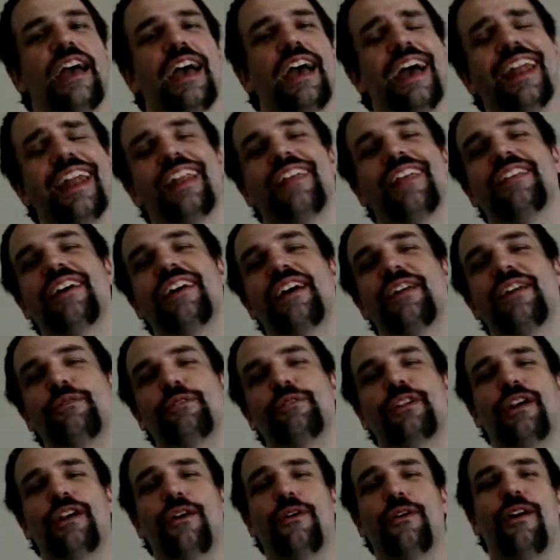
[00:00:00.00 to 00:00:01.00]
and I thought I
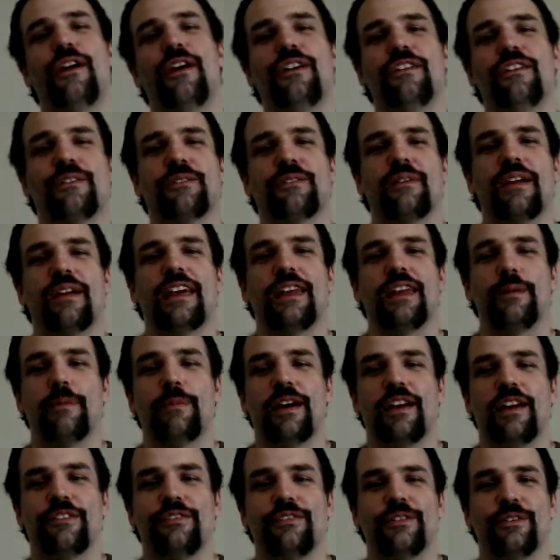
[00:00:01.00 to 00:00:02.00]
would go on a rant
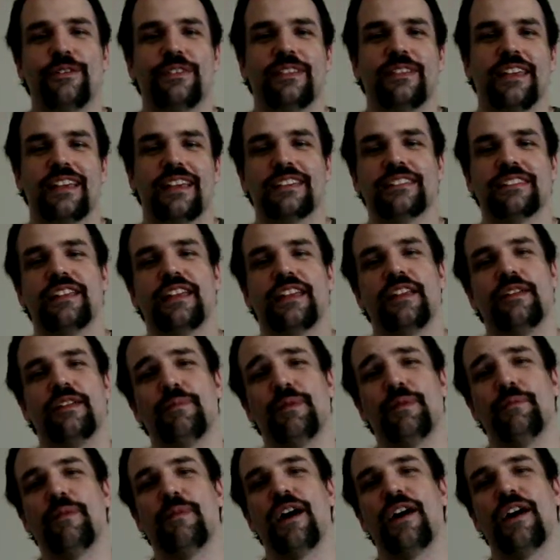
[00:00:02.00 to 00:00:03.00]
about a few things that have
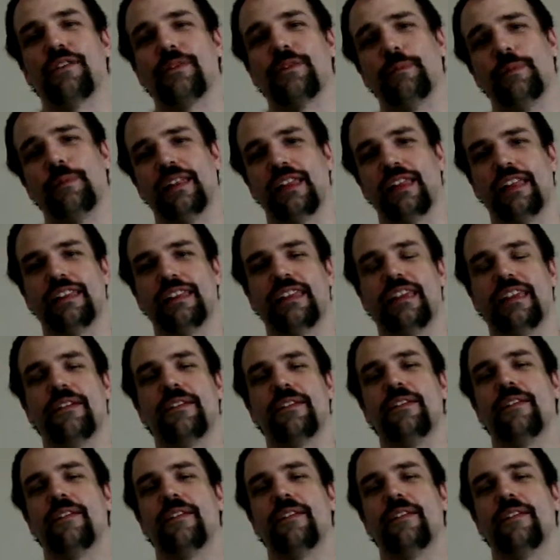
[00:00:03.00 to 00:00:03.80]
been bothering me lately.